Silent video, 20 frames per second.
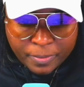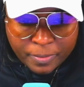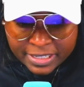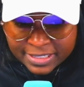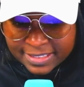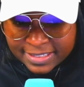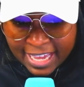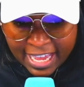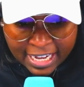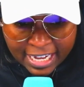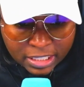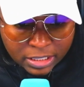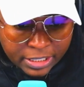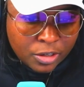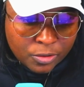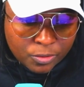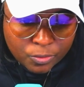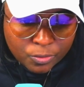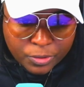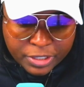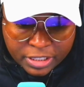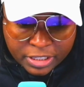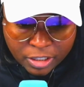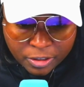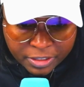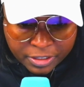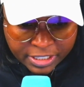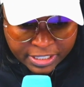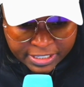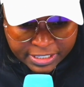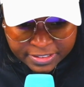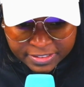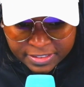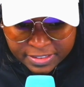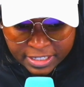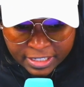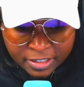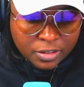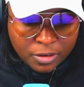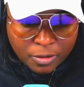tackling, reloaded hit
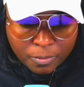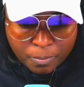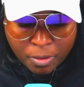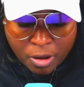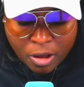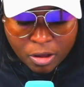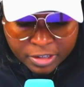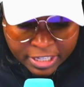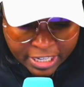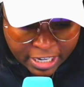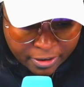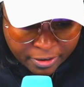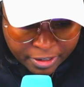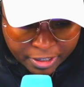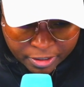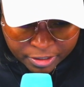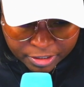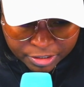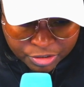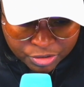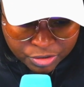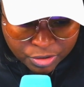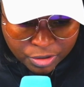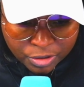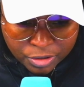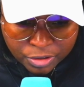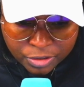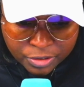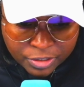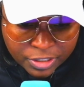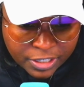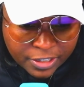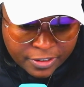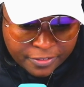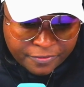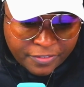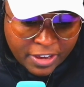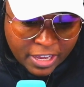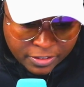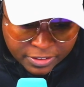stick, ball carrier control,
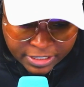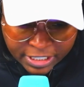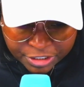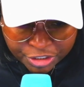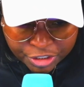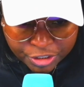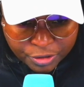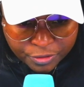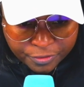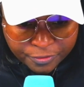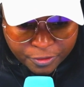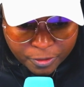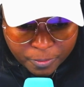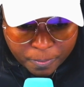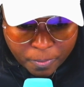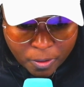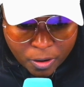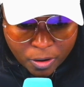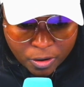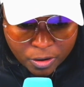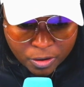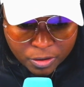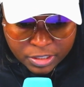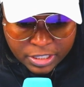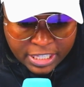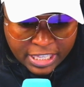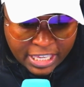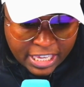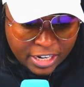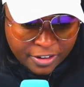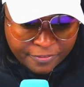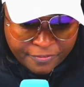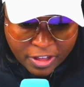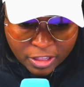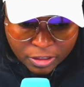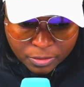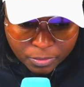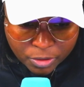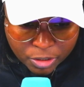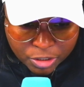foundational football, NFL
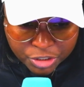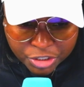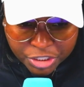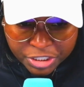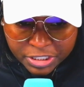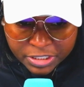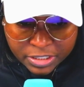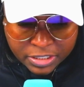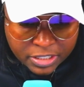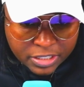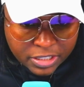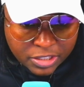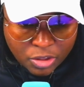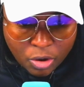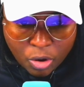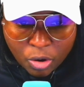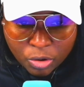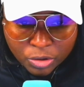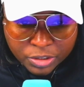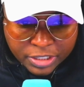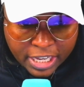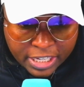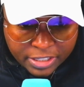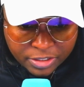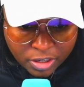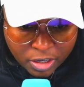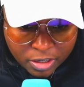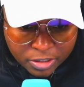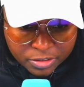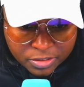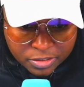immersion, the whole 9 yards.